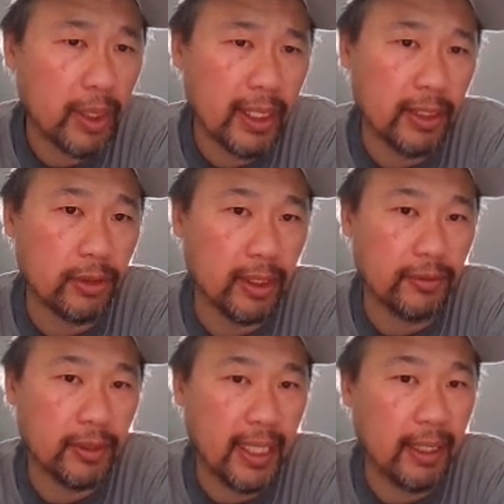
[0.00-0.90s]
within
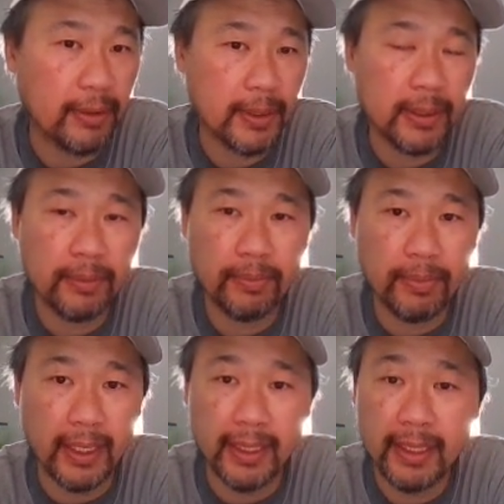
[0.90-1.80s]
24 hours,
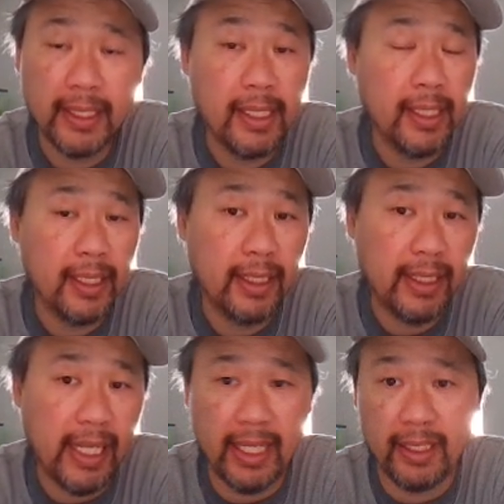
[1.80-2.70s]
but
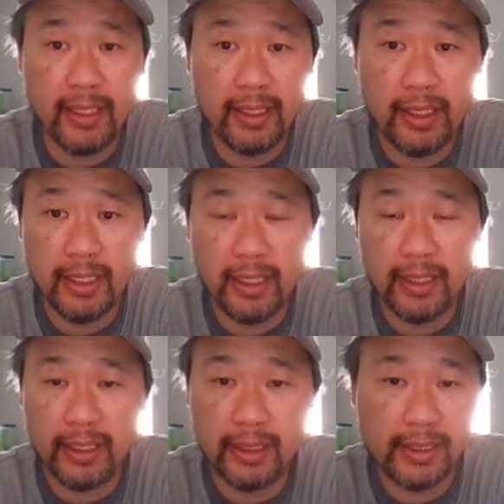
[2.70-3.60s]
yeah,
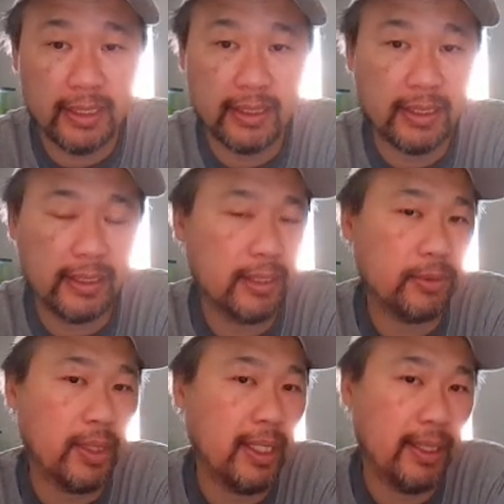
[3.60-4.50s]
it th this
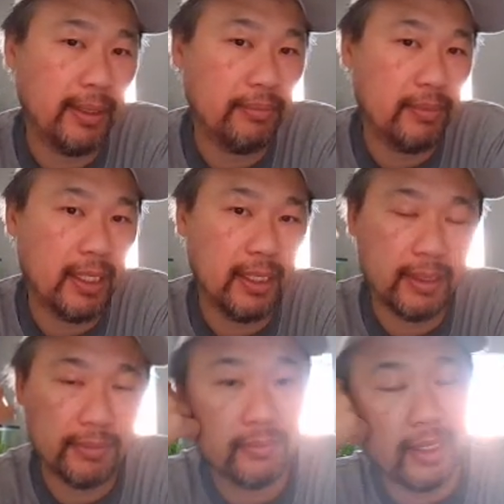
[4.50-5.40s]
is why
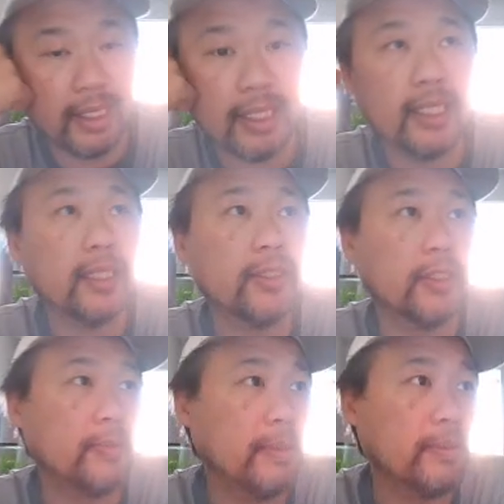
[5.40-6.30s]

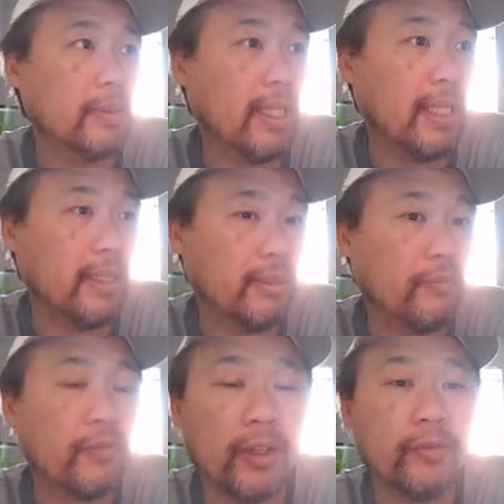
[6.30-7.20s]
those people that
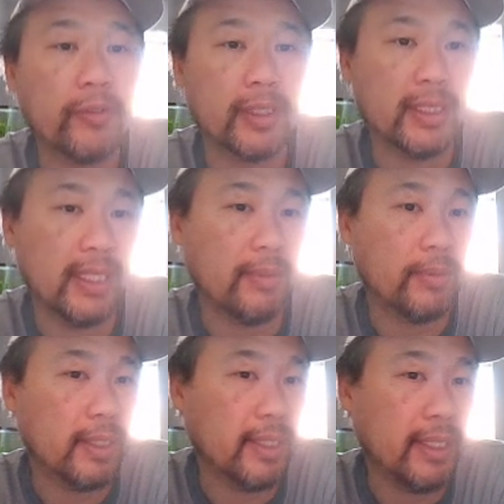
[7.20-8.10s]
vote for the
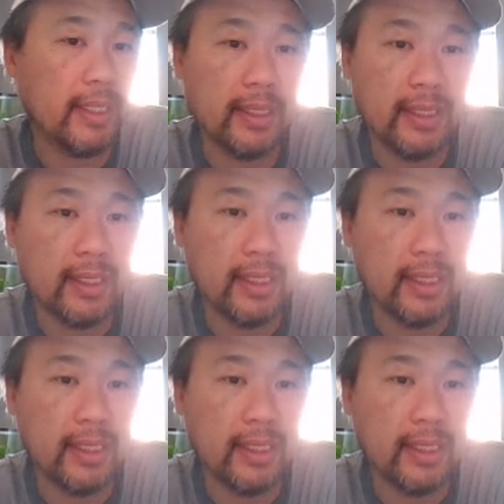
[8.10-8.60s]
same party